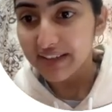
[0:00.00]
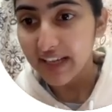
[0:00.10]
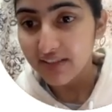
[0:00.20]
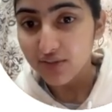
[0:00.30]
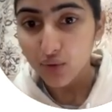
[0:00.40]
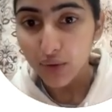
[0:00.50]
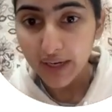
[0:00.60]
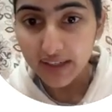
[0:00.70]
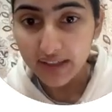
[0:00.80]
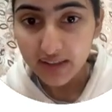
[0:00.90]
Yes, so
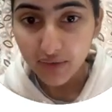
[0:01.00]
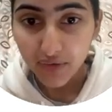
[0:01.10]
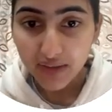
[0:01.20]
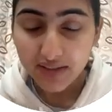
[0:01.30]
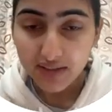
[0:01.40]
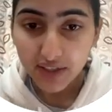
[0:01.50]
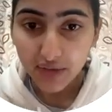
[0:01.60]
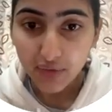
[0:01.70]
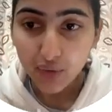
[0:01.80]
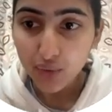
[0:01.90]
in the first
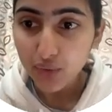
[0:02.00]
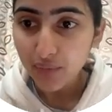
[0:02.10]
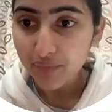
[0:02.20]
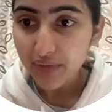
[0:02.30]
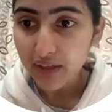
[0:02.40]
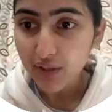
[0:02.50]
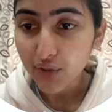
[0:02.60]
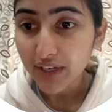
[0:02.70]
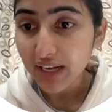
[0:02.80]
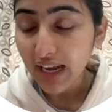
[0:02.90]
review,
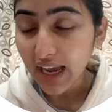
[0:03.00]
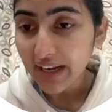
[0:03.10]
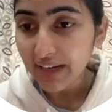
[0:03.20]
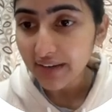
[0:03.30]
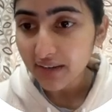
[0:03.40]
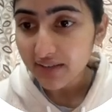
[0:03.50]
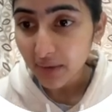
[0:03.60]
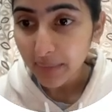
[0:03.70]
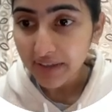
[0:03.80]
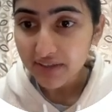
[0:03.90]
your client
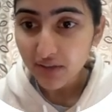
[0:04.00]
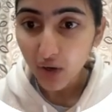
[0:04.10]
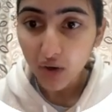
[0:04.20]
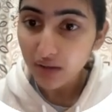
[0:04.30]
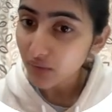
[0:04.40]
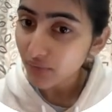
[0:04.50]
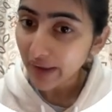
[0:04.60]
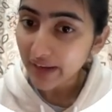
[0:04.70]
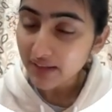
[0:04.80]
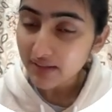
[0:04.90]
submits all the
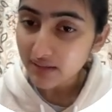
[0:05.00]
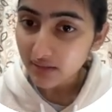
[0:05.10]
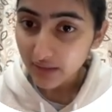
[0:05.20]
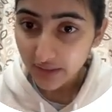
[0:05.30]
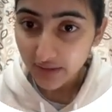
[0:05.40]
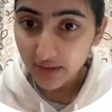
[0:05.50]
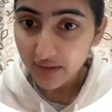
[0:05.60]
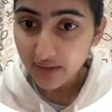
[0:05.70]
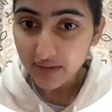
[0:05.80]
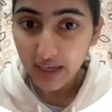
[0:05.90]
files
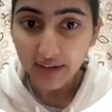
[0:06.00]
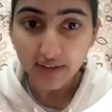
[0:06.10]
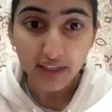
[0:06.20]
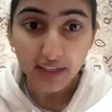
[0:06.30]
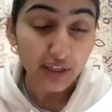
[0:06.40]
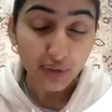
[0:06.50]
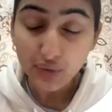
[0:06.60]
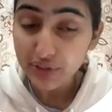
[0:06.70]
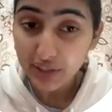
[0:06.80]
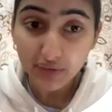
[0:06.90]
here that they need
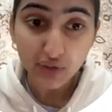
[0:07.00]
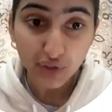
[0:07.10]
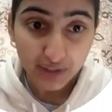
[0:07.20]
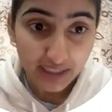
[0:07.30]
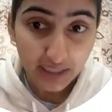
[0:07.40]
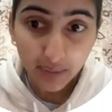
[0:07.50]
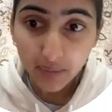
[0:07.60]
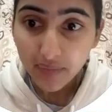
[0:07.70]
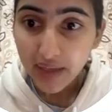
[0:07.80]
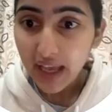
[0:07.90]
to share with your team,
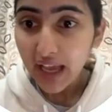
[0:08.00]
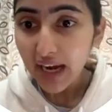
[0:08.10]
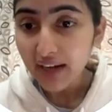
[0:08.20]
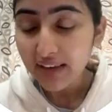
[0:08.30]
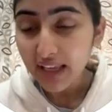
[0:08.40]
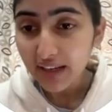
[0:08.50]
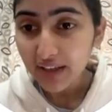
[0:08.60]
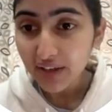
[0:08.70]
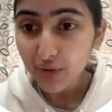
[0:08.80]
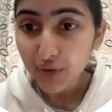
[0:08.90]
and then
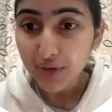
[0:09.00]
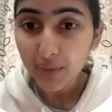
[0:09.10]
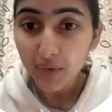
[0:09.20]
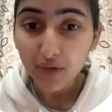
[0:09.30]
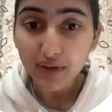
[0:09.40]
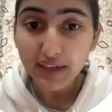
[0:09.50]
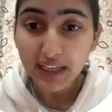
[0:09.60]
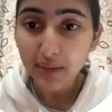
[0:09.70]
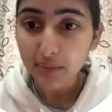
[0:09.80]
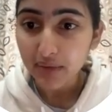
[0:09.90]
here your
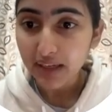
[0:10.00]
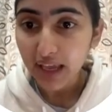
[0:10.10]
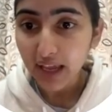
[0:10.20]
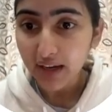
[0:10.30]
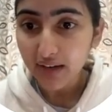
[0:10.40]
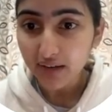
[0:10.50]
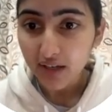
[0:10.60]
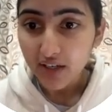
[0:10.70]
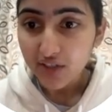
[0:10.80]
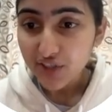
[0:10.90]
team can
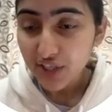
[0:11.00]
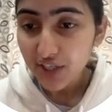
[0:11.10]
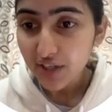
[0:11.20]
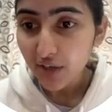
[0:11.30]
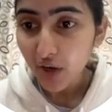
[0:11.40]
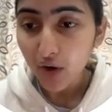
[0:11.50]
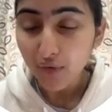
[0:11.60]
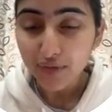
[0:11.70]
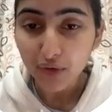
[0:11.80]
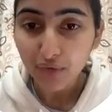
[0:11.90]
share all
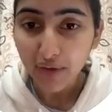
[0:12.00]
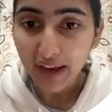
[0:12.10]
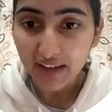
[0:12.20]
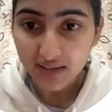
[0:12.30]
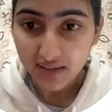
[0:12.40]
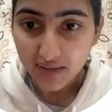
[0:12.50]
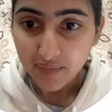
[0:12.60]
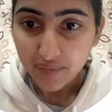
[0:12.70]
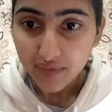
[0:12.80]
of the files